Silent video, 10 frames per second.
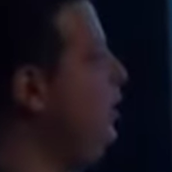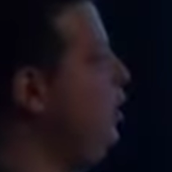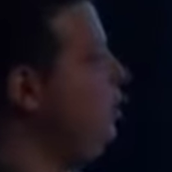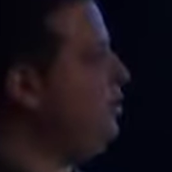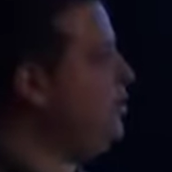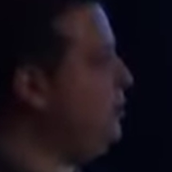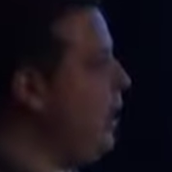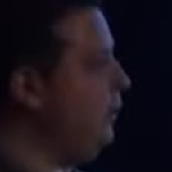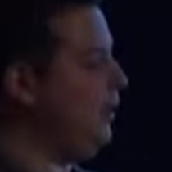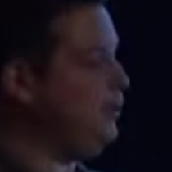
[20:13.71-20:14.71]
goes into
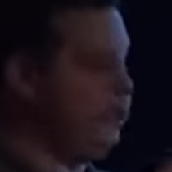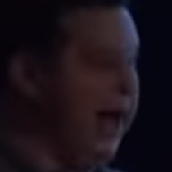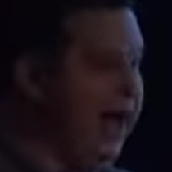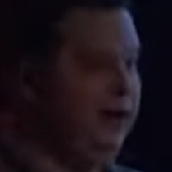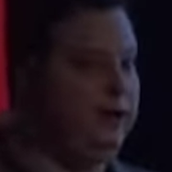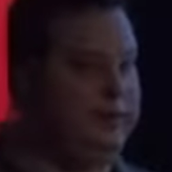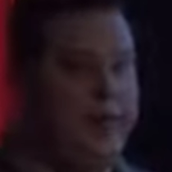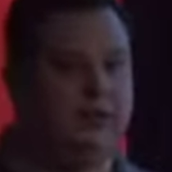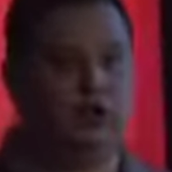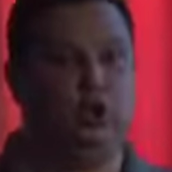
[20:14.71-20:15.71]
Publix on her
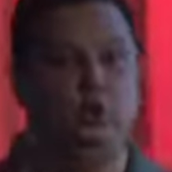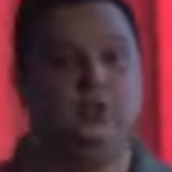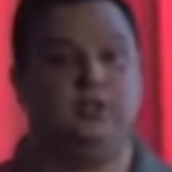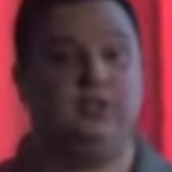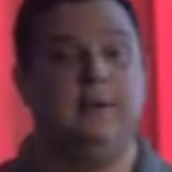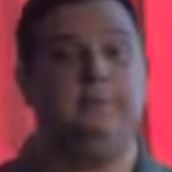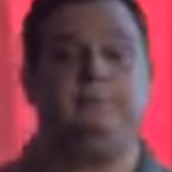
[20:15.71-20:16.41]
device, uses